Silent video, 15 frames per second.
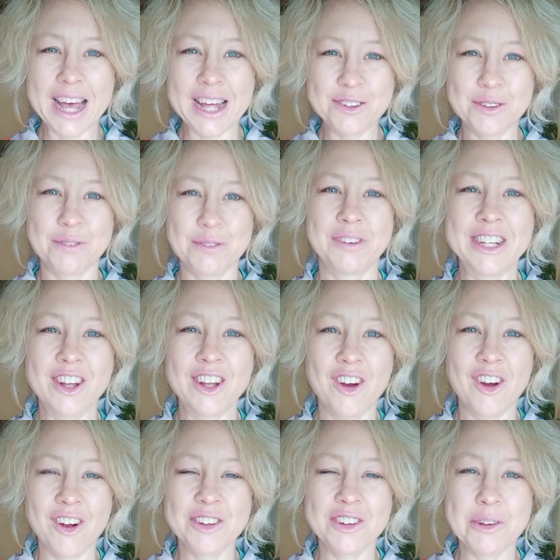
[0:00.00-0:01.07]
We had to
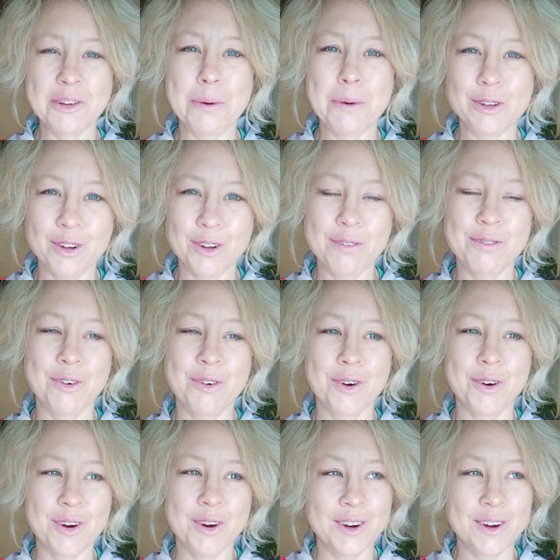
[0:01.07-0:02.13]
feed her on the bottle
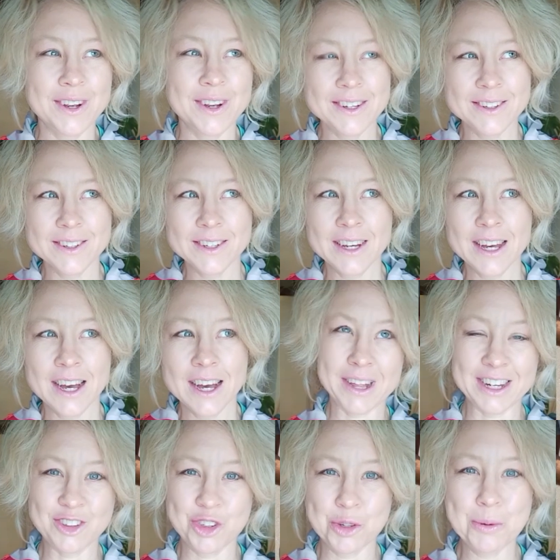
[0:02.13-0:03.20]
for
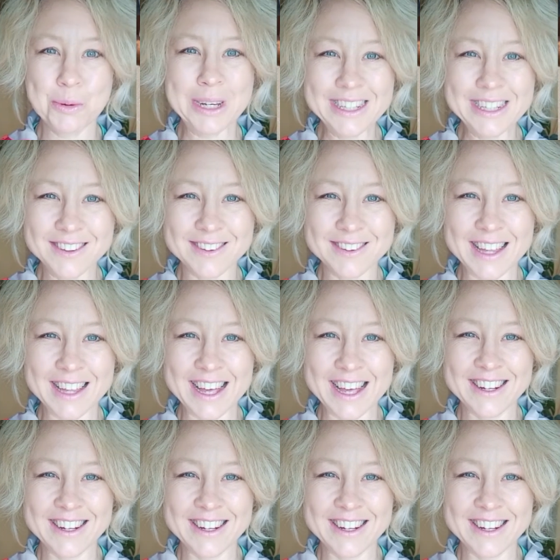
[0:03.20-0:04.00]
something like 2 weeks.